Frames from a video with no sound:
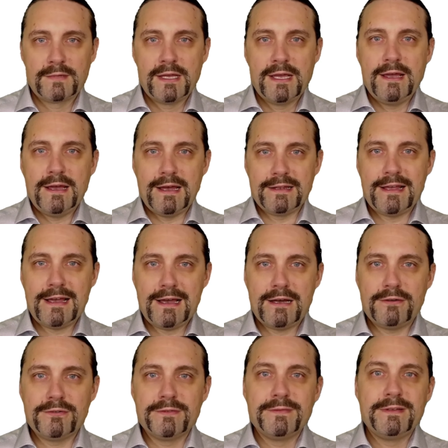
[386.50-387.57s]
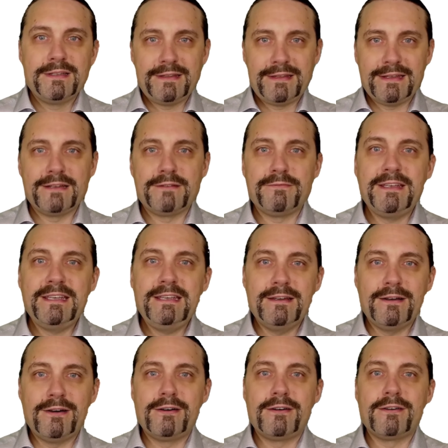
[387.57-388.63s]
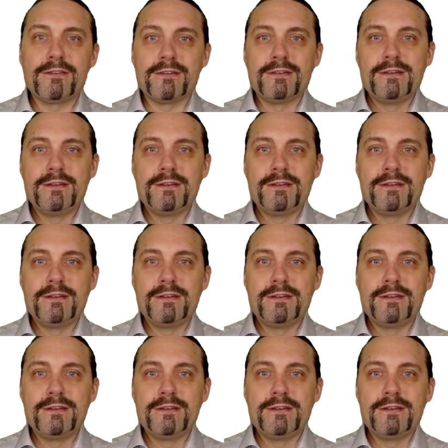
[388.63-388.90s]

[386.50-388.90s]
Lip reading: And now that we are